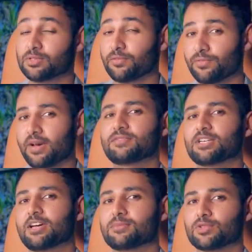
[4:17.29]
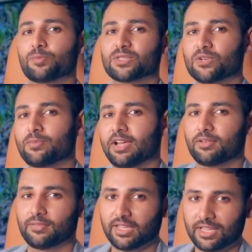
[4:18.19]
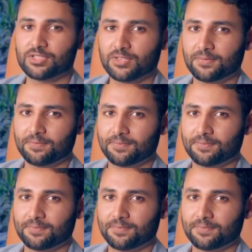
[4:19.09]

to 5x optical magnification.